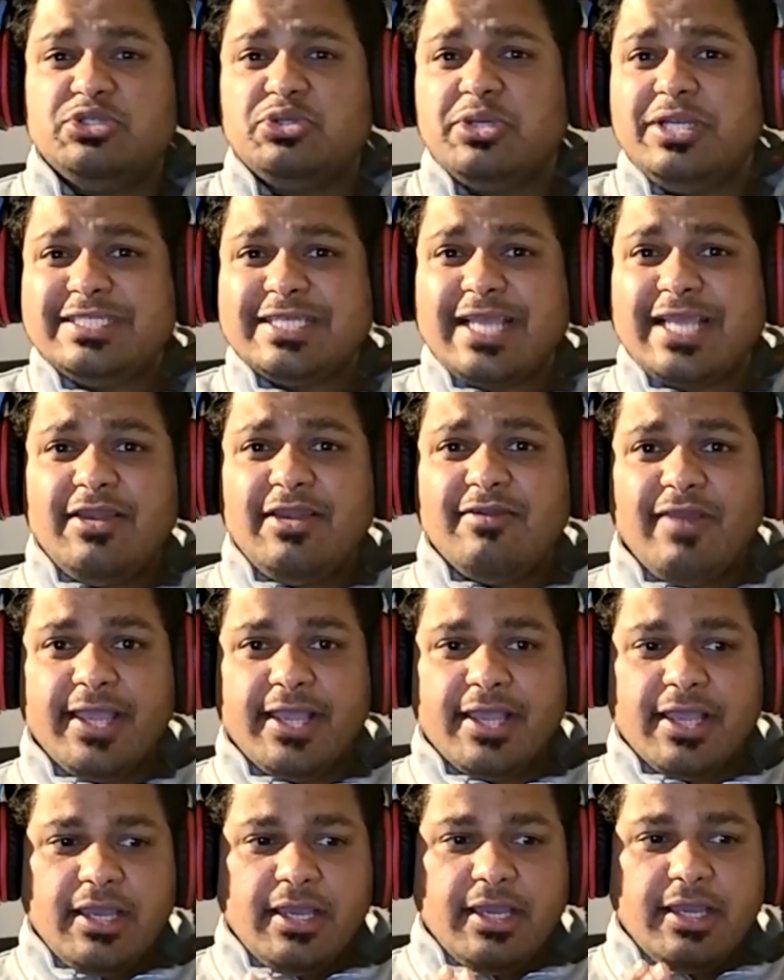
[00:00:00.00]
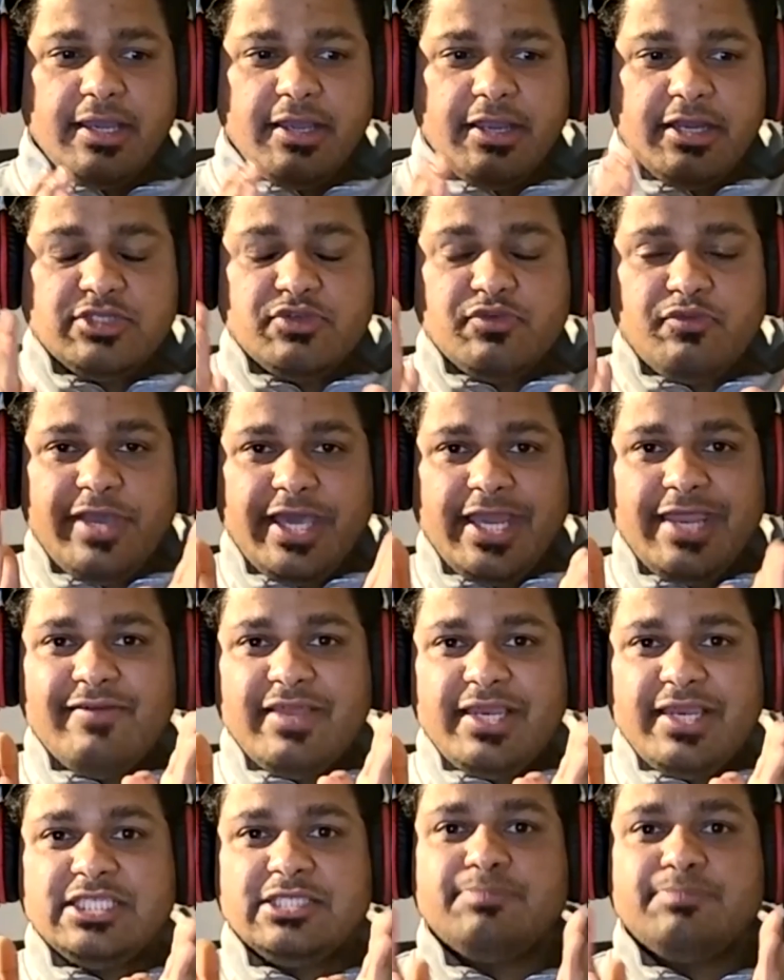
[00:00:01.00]
So it's kind of like, it's very,
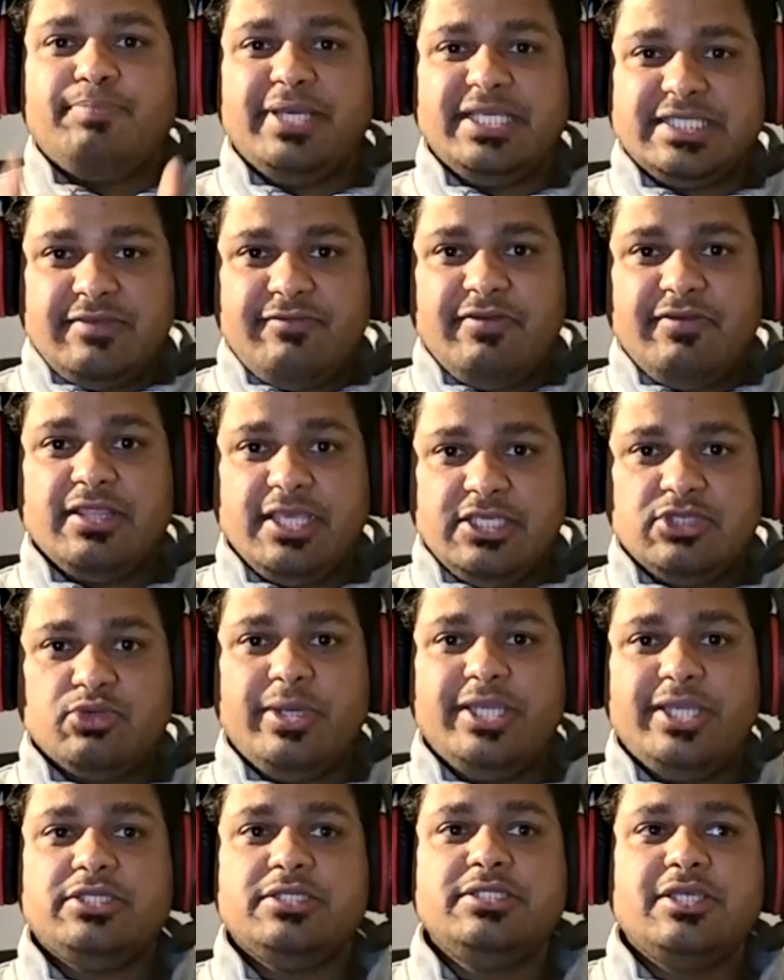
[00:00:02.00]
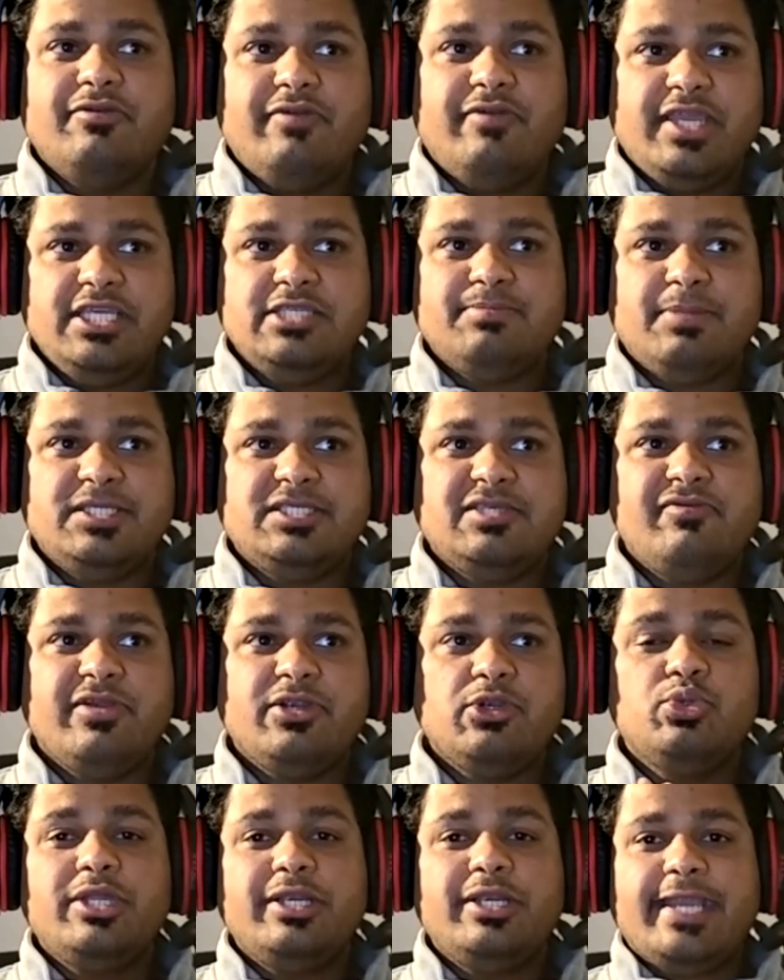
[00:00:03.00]
very specific. These questions are very specific
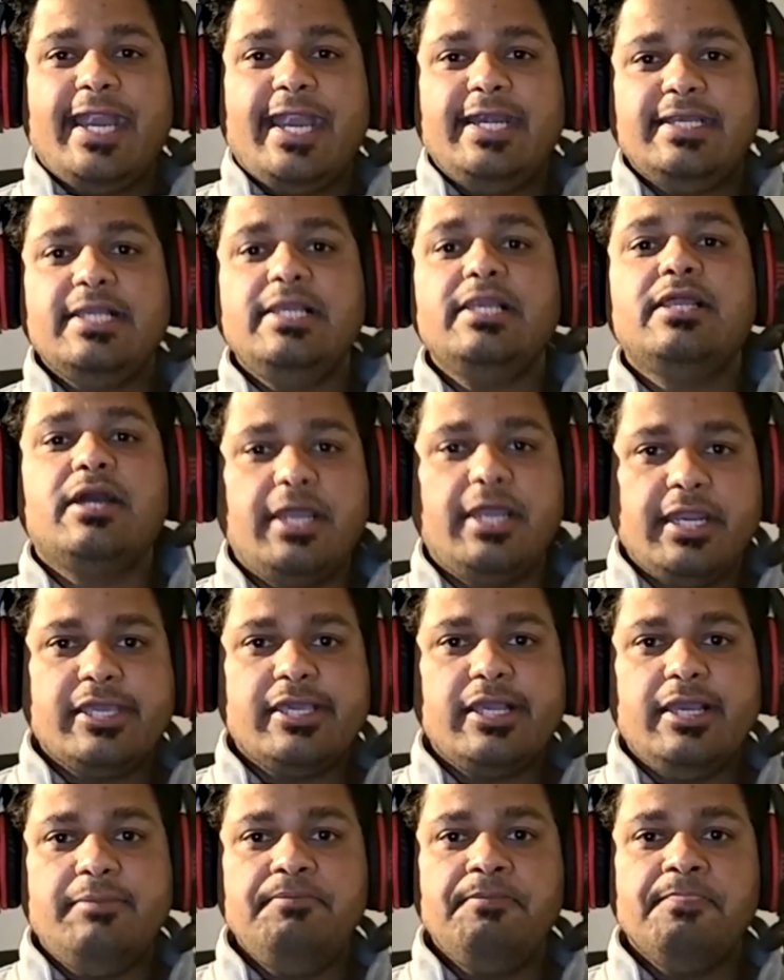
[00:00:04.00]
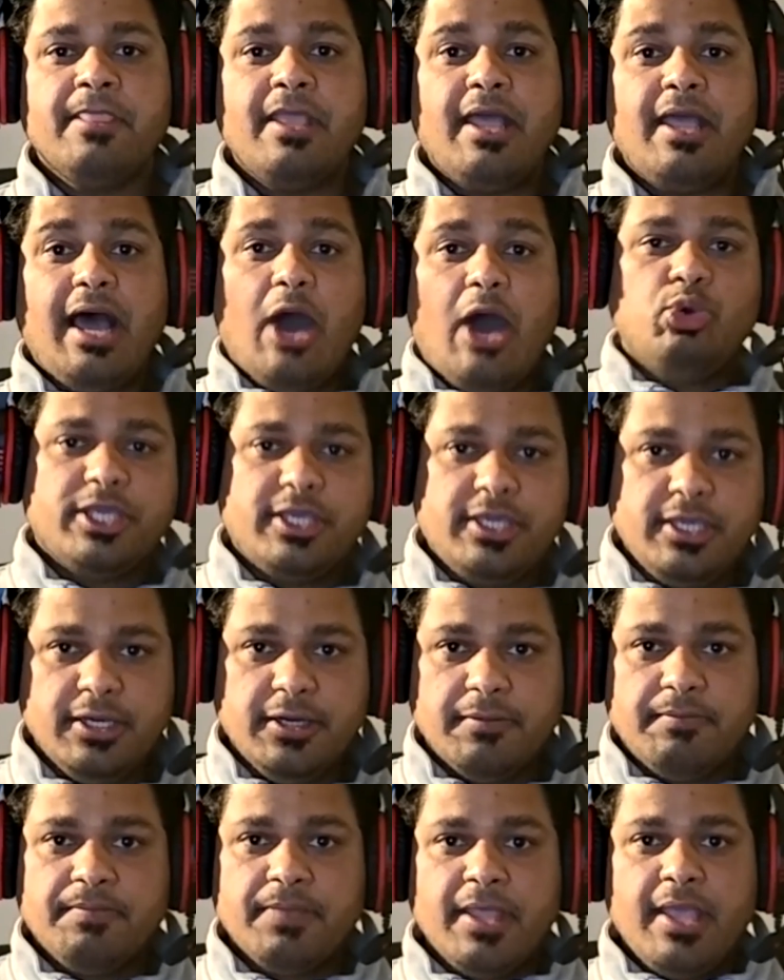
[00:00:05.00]
to the dental curriculum out
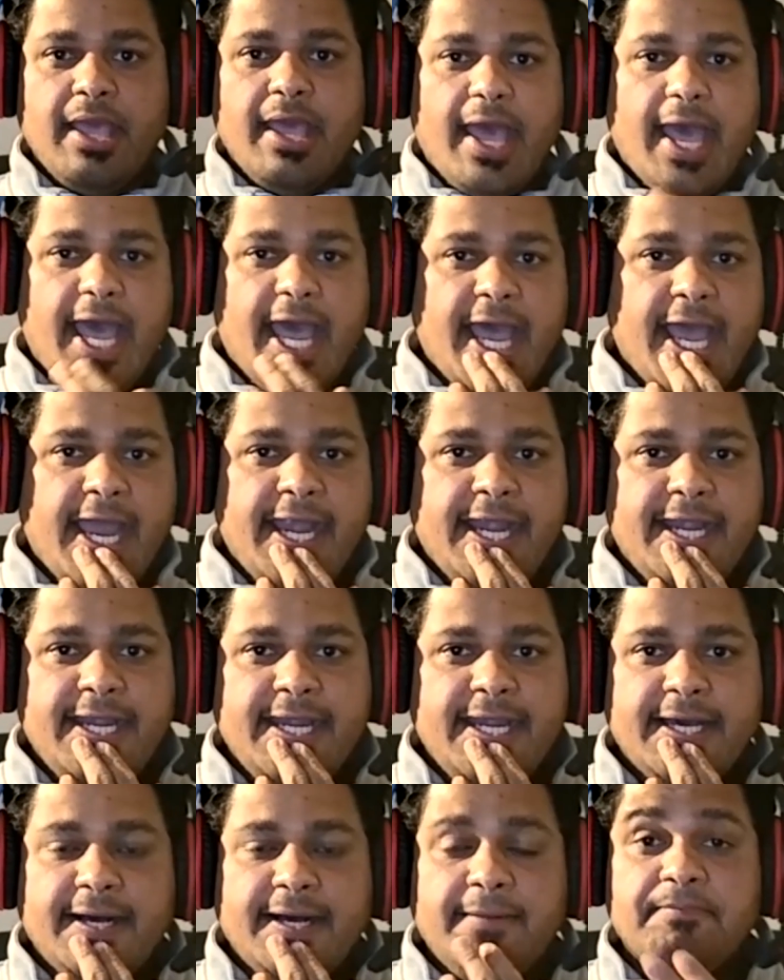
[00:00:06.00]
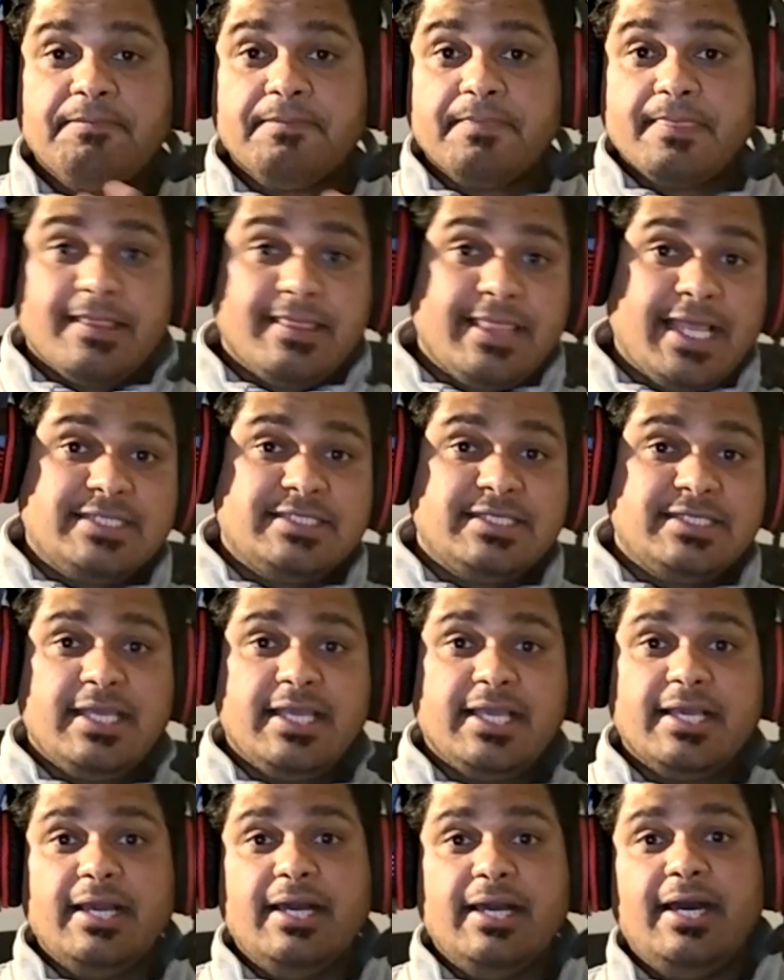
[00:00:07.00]
here. And that's the thing.